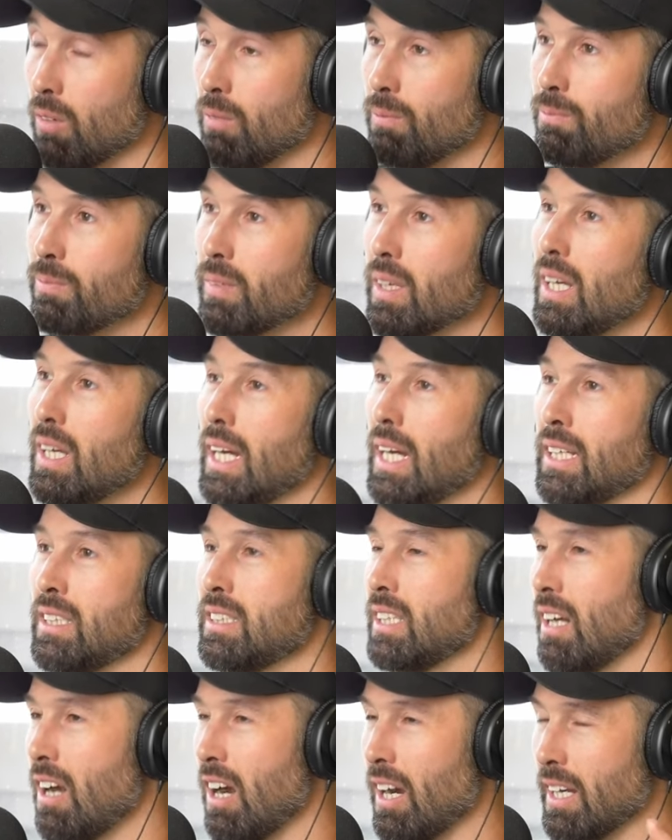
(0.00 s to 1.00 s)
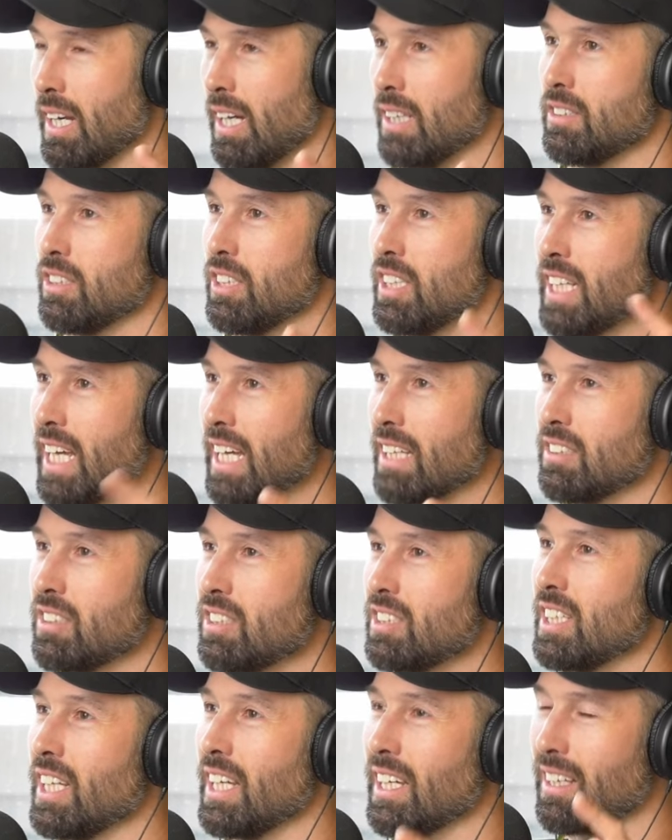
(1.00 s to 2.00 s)
And he said, all right, guys, you're getting
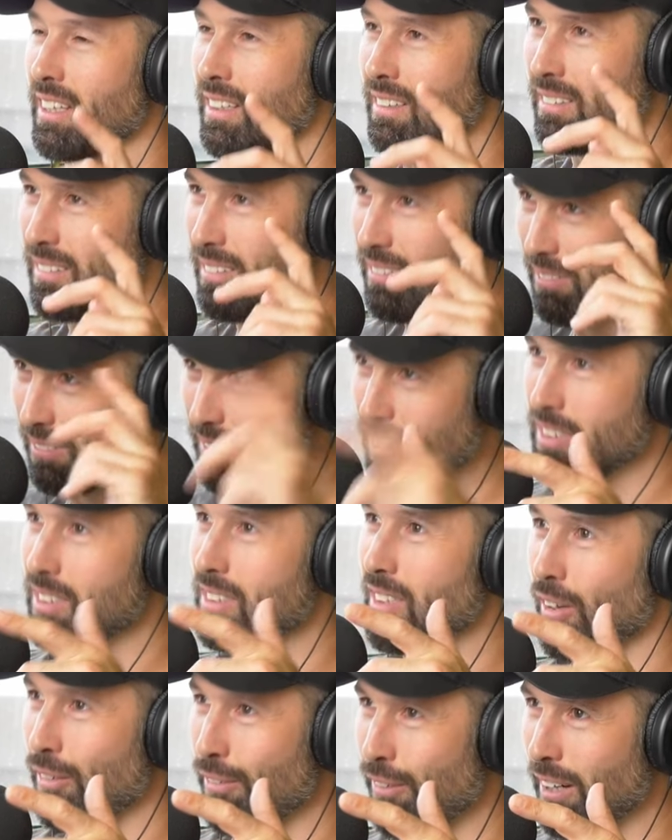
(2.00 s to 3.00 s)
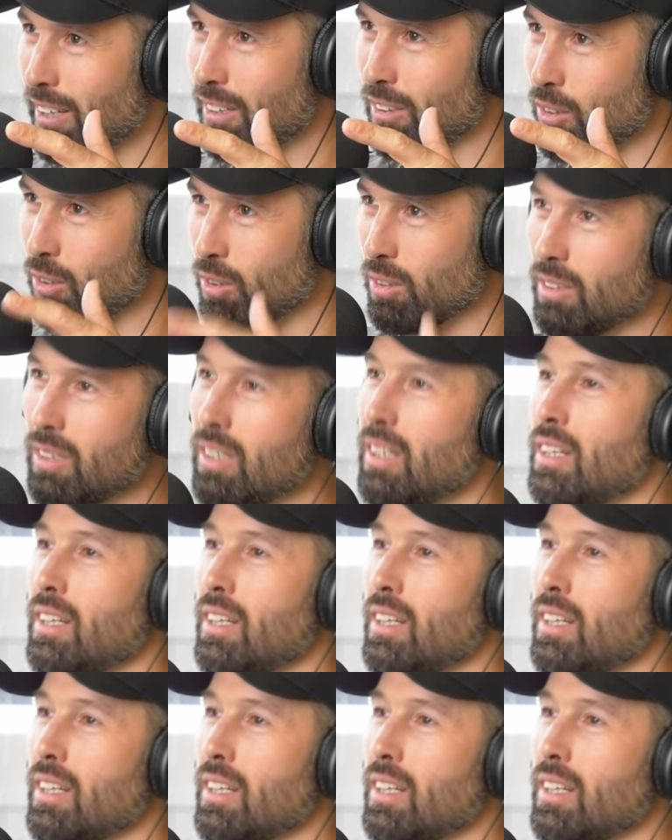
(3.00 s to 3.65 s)
sick. This is no good.